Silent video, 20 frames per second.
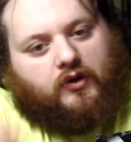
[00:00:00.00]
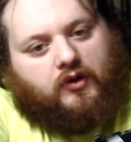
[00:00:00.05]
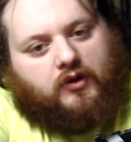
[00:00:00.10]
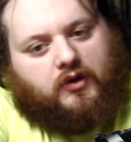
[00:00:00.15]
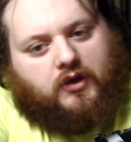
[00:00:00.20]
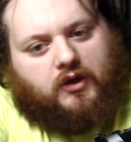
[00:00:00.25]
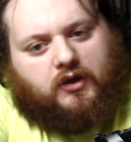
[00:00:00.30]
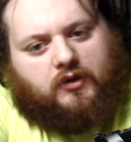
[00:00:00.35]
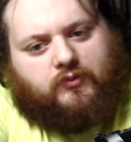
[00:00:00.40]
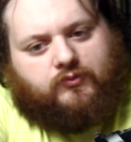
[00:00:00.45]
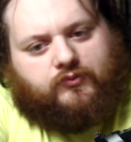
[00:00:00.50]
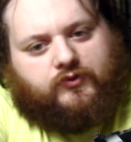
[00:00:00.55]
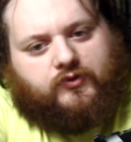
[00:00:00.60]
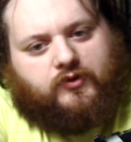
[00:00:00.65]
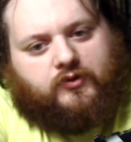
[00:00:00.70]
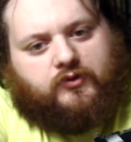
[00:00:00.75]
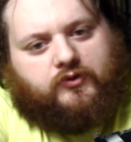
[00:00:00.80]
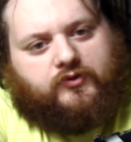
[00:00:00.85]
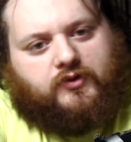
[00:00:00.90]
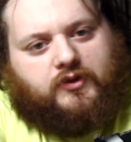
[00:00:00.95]

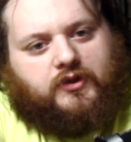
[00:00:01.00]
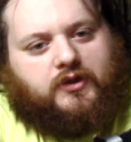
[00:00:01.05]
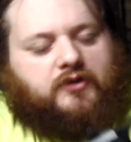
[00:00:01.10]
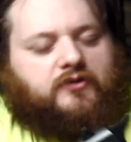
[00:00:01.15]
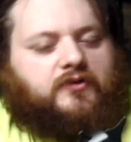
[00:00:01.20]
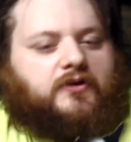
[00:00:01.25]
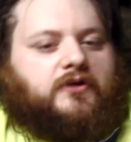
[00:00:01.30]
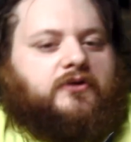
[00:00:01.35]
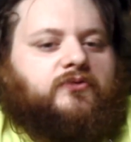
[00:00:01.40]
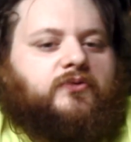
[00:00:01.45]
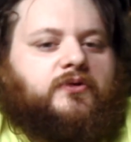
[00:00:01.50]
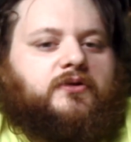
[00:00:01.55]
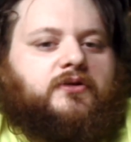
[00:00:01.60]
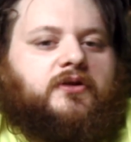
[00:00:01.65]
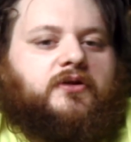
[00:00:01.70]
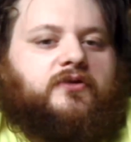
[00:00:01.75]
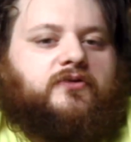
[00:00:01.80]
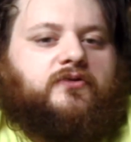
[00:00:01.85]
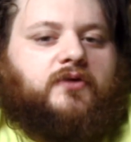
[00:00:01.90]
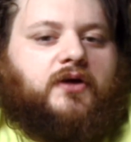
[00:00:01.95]
So there's a lot of things with
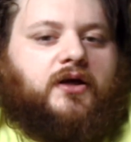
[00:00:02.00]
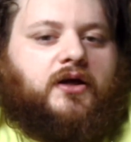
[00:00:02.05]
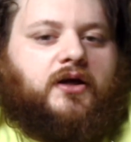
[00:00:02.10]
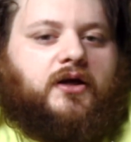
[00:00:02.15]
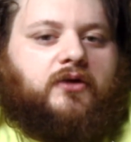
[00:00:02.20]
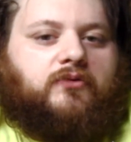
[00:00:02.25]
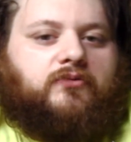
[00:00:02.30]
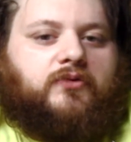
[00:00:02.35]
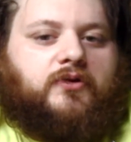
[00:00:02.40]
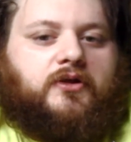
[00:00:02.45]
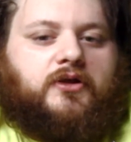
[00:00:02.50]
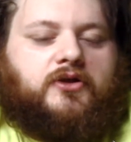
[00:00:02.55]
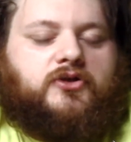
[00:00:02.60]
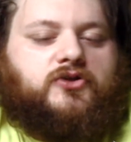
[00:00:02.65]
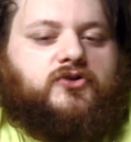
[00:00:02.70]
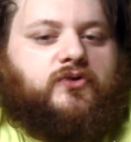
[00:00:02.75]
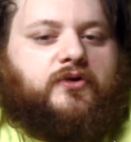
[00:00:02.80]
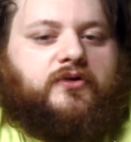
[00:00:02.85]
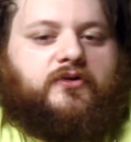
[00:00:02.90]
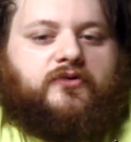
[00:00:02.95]
this. I really
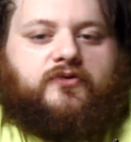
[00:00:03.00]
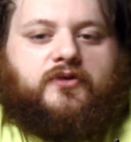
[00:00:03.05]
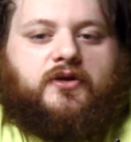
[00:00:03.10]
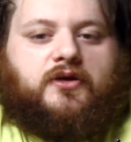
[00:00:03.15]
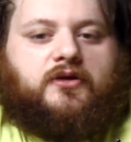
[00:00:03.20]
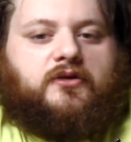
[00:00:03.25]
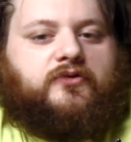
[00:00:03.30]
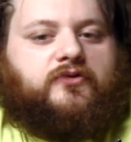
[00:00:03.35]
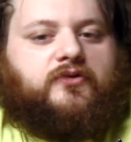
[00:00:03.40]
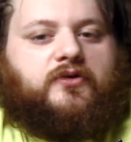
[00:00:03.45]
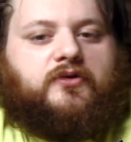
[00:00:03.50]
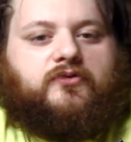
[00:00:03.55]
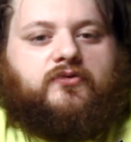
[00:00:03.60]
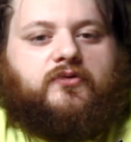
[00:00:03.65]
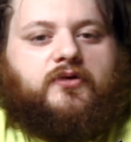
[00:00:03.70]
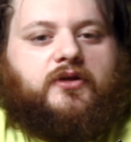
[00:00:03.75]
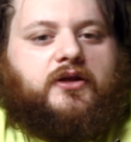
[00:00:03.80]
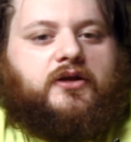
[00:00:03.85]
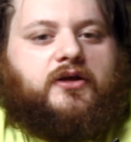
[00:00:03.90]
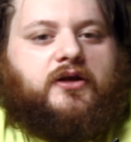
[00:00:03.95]
enjoy this thing. This thing's
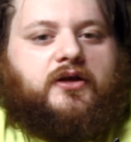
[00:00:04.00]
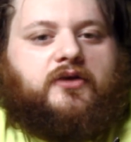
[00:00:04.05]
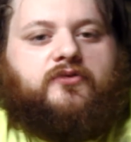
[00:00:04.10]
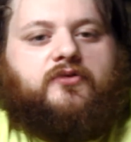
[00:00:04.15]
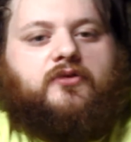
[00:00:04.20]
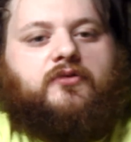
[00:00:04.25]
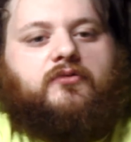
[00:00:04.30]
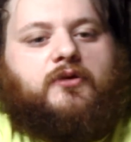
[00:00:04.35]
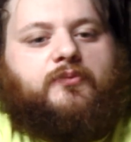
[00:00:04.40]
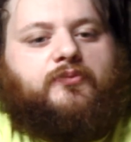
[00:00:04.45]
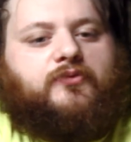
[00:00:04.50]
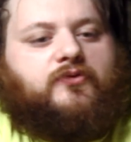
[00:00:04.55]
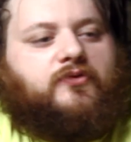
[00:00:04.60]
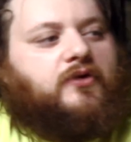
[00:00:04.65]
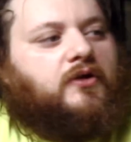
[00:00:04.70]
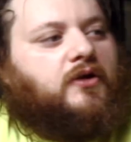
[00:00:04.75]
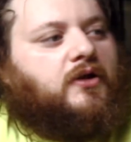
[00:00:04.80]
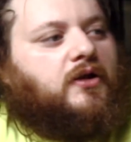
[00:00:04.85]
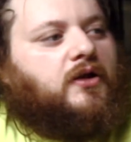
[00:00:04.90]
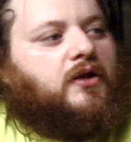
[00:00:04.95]
really nice. The grips
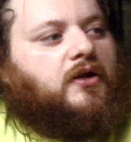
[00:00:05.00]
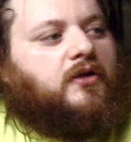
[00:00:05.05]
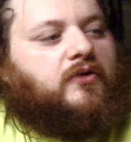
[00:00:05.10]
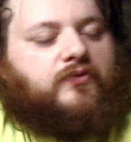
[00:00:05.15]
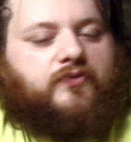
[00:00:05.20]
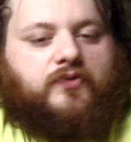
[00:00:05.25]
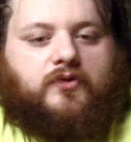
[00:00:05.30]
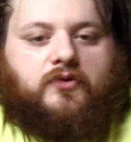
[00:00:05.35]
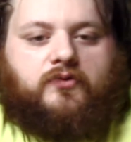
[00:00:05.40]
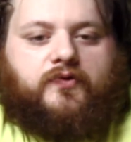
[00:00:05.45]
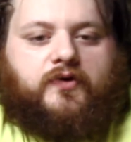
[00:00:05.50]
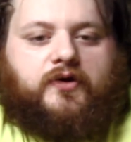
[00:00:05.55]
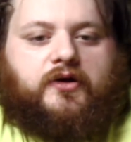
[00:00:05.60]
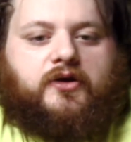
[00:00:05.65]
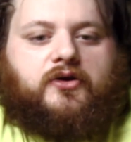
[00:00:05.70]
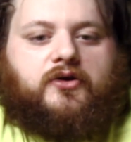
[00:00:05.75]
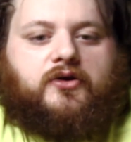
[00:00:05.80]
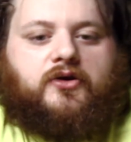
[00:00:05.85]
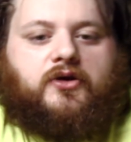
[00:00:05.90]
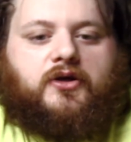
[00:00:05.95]
feel very
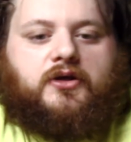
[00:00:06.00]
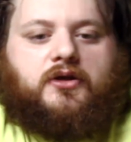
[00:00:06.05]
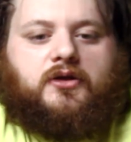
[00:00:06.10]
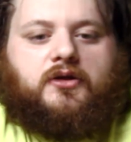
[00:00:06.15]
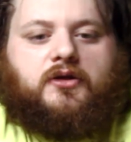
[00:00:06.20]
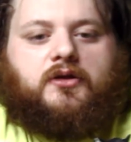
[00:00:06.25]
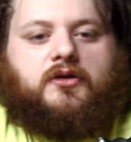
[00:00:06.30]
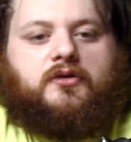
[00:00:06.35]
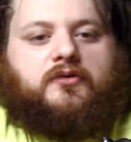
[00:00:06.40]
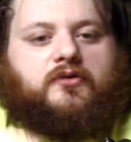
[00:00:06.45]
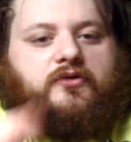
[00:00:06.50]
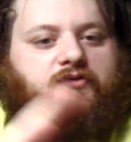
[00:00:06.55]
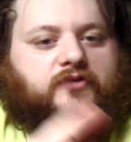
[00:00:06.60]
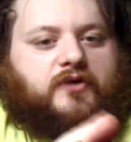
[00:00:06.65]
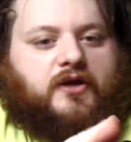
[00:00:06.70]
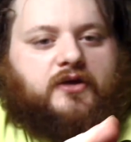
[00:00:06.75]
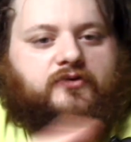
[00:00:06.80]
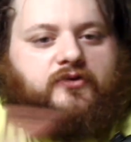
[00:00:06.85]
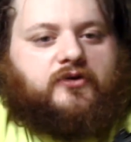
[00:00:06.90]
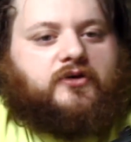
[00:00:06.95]
good. The
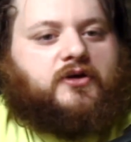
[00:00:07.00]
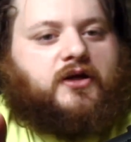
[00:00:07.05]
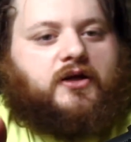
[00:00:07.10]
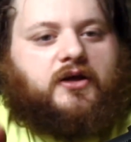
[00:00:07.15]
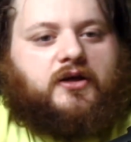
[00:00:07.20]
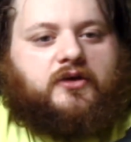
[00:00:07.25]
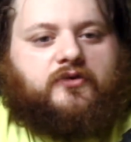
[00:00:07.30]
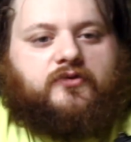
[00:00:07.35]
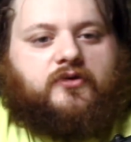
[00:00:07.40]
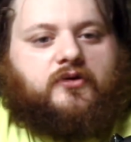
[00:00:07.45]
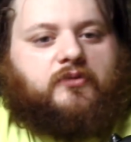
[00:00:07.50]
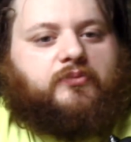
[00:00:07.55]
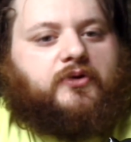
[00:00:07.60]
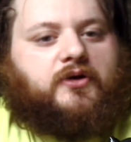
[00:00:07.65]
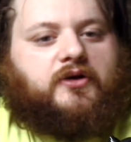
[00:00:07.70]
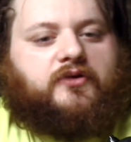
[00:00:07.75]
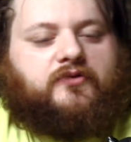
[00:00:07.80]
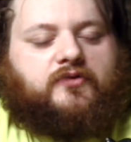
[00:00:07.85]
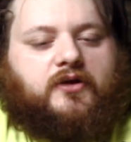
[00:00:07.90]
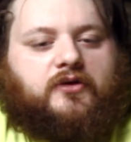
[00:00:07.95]
sights are nice. They're a
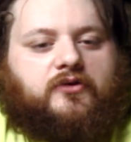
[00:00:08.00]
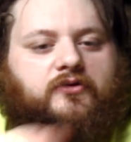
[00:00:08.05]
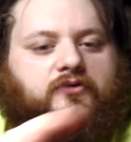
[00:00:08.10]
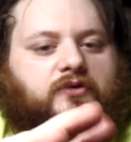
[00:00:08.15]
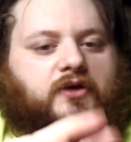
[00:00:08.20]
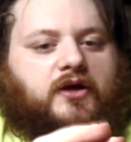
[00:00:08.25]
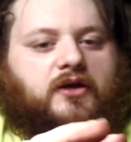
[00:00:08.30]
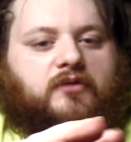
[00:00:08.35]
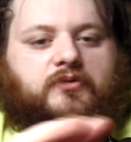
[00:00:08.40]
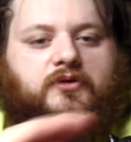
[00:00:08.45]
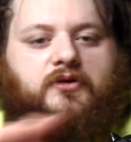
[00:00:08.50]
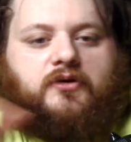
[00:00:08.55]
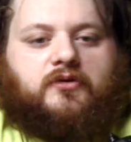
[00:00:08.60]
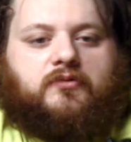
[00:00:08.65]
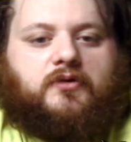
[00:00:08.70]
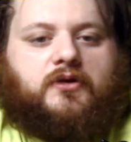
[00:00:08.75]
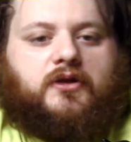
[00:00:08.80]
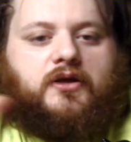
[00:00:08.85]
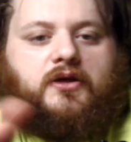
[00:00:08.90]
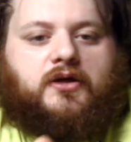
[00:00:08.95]
pretty standard sight, but they're
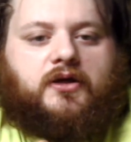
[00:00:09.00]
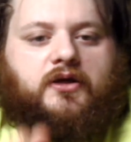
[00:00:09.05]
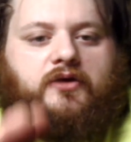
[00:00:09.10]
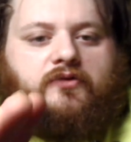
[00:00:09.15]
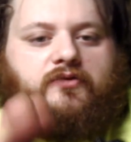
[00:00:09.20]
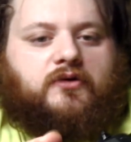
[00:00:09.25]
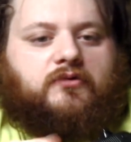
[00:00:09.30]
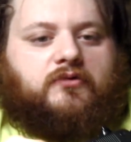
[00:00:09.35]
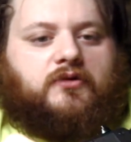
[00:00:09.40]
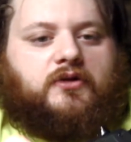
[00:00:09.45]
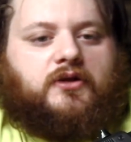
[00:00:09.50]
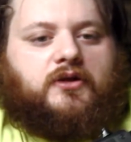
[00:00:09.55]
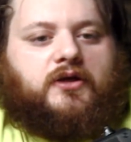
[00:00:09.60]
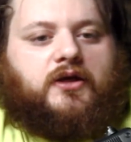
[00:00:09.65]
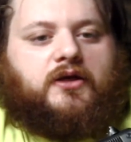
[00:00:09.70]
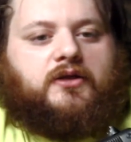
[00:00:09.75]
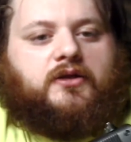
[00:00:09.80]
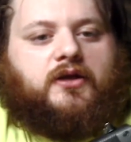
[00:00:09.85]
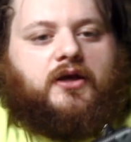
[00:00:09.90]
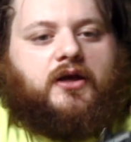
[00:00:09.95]
really nice. I really
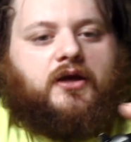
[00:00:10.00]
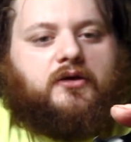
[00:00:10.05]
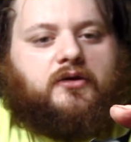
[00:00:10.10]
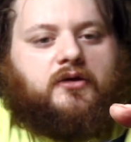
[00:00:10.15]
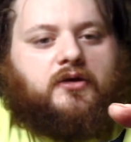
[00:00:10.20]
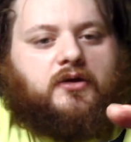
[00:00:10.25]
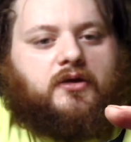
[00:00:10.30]
like that.